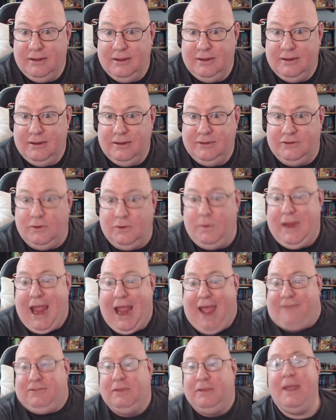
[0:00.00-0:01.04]
So we
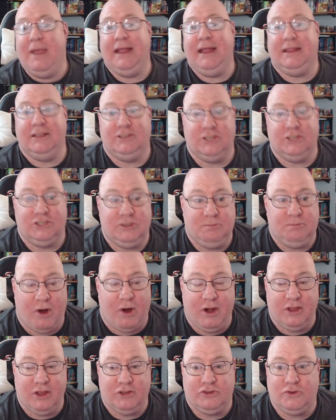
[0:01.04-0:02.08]
have to make this a
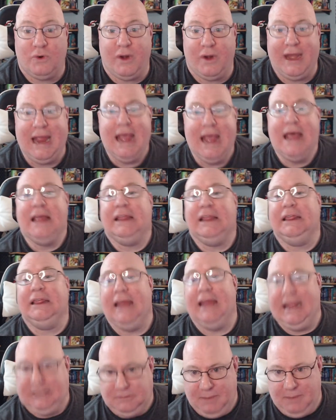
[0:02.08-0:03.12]
part of the story.
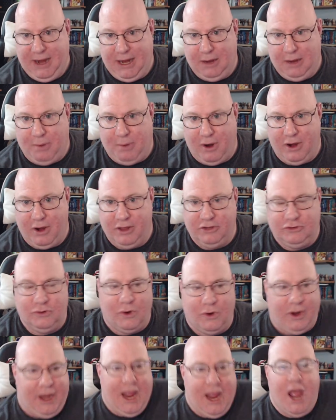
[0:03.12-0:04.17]
Let's make it a part of the
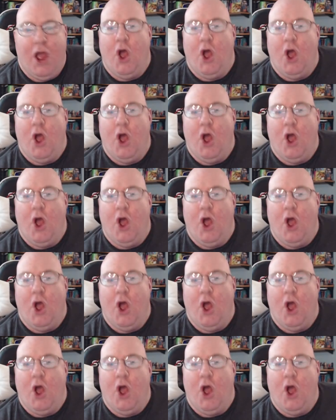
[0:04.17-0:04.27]
story.